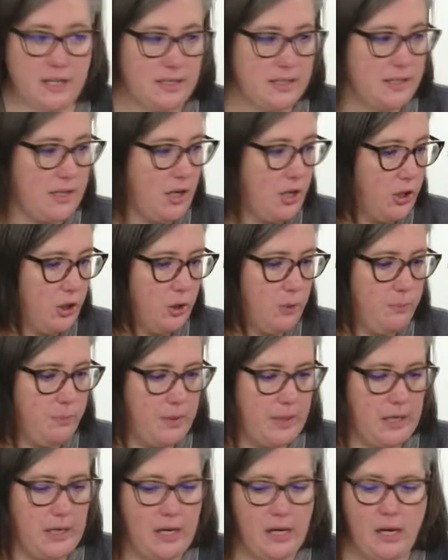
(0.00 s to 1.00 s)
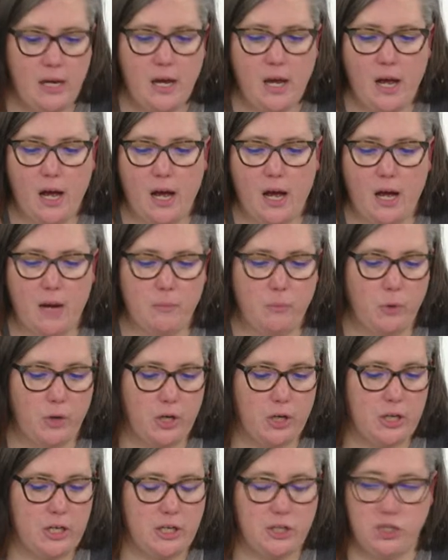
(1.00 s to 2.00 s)
as color B, um, we're
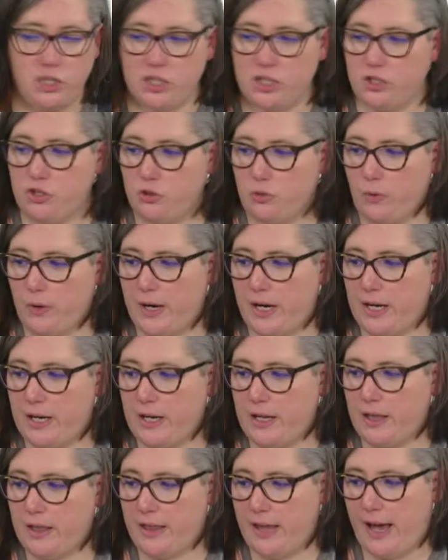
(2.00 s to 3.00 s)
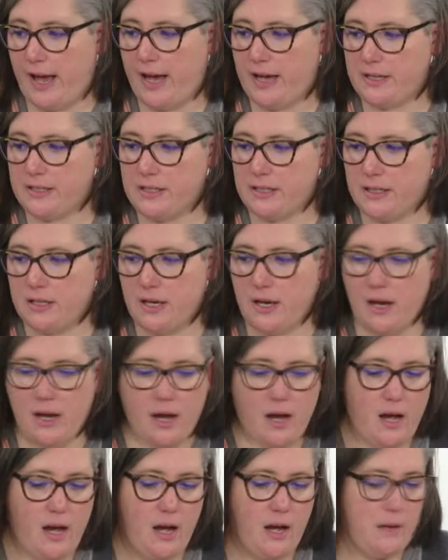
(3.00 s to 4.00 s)
going to just join that
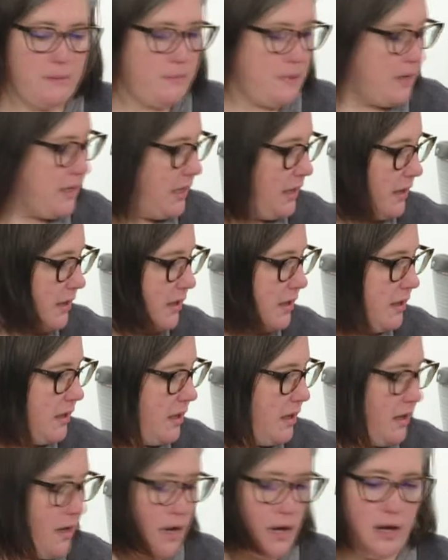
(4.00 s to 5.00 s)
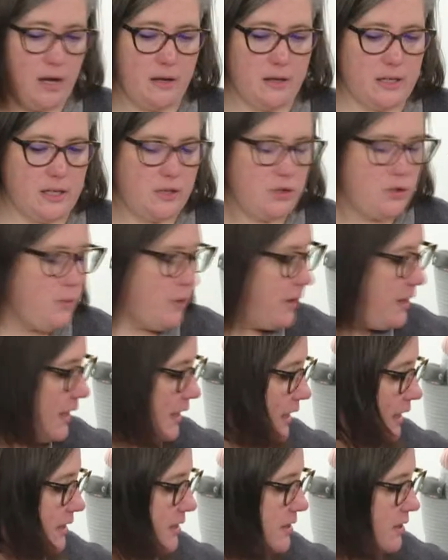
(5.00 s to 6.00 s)
um, in uh, into our
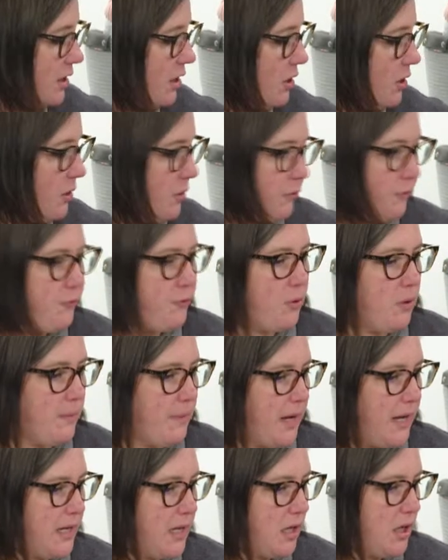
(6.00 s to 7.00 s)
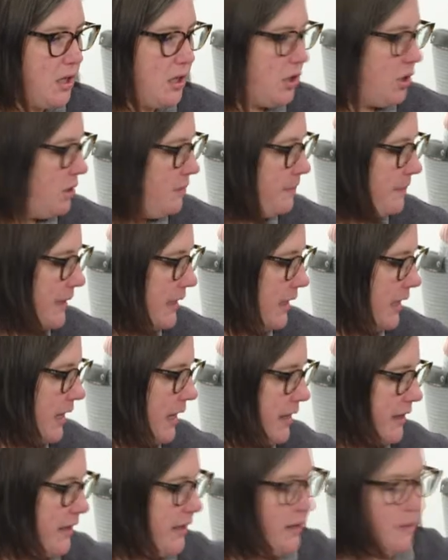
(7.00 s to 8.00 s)
knitting. So for my color B,
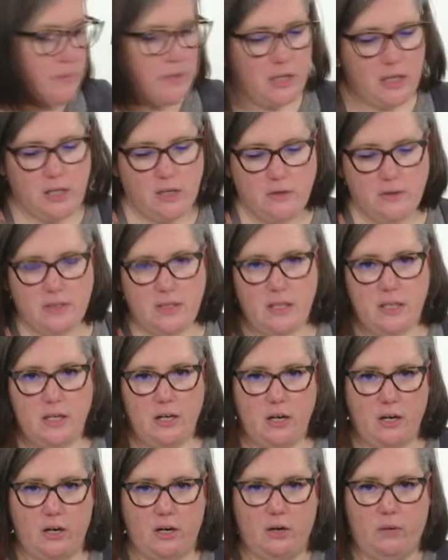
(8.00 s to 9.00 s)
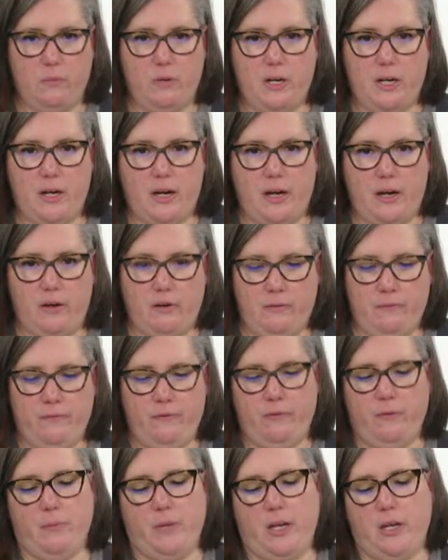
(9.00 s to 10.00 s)
I think I'm going to use the darker one now
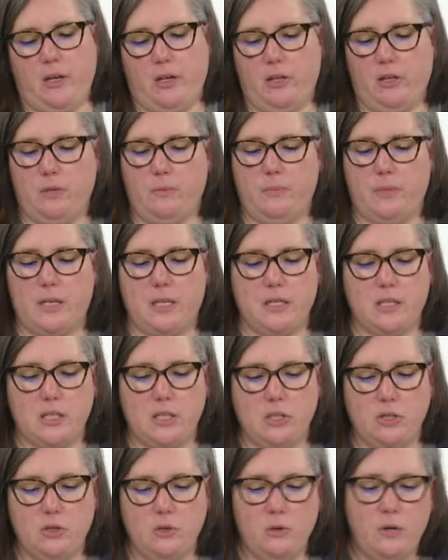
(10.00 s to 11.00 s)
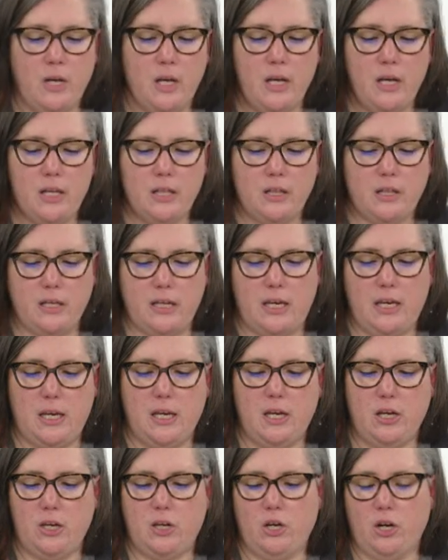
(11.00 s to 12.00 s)
for my color B to do
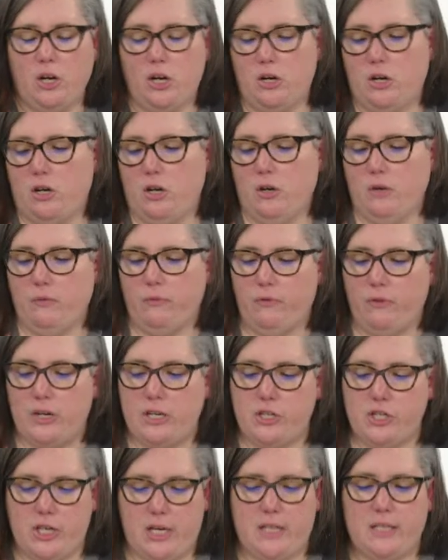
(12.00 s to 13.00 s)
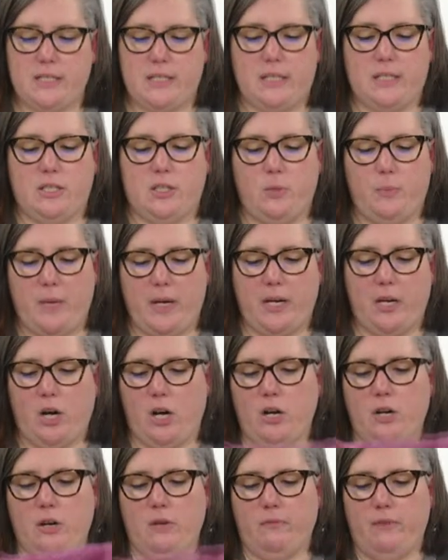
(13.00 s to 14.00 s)
the garter ridges. And so by
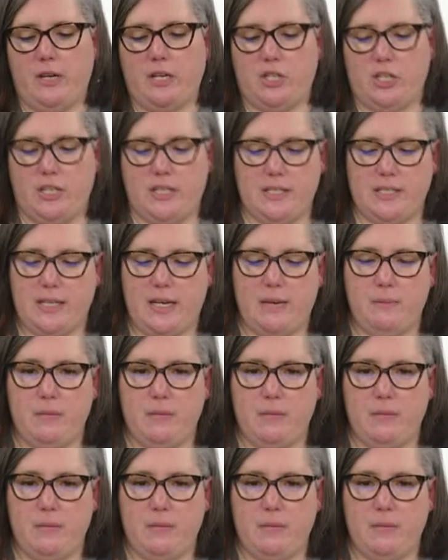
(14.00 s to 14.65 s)
garter ridges, I